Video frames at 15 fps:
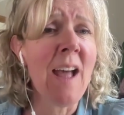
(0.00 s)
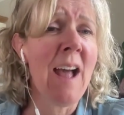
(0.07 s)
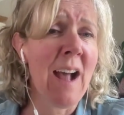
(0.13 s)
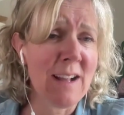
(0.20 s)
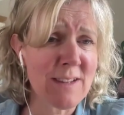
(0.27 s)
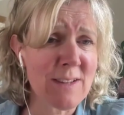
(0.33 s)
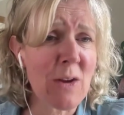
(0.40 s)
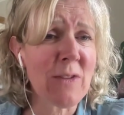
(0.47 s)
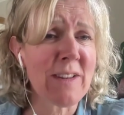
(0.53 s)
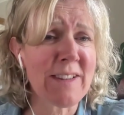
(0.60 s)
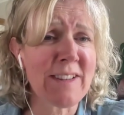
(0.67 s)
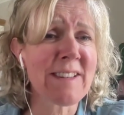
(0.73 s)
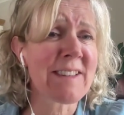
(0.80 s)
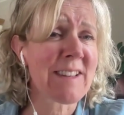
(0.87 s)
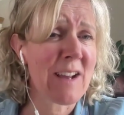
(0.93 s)
And so this
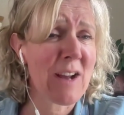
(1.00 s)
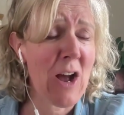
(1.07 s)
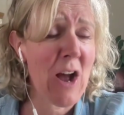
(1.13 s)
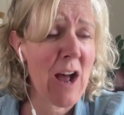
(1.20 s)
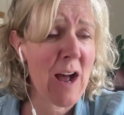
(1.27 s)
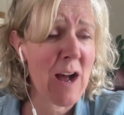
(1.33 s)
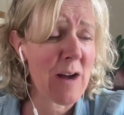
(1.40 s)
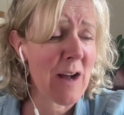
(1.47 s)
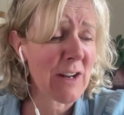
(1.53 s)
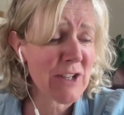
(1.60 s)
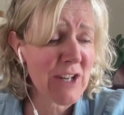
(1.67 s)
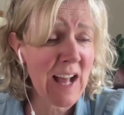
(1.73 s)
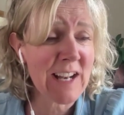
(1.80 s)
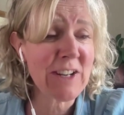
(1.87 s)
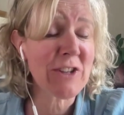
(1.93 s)
is a
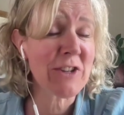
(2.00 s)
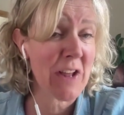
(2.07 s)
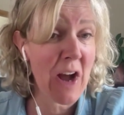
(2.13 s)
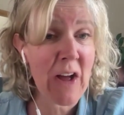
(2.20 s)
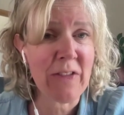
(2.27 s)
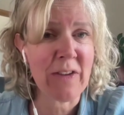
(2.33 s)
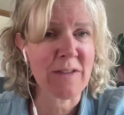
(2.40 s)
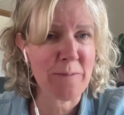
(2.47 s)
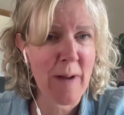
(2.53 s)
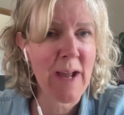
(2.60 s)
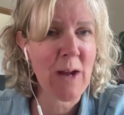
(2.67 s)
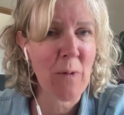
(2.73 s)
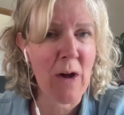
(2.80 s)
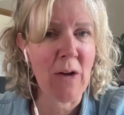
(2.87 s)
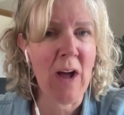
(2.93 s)
challenge that others may
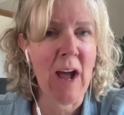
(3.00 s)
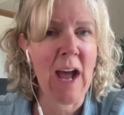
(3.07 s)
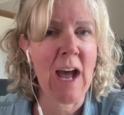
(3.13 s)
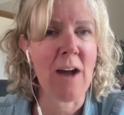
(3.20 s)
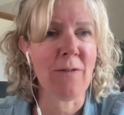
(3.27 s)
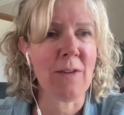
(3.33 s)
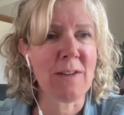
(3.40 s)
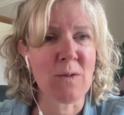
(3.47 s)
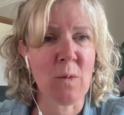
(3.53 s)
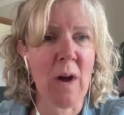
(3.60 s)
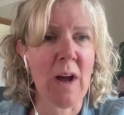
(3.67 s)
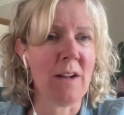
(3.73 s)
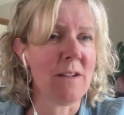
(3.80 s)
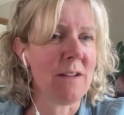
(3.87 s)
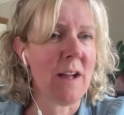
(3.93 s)
well have as
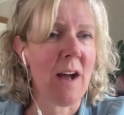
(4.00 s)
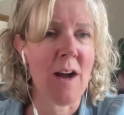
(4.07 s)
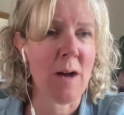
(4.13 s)
well,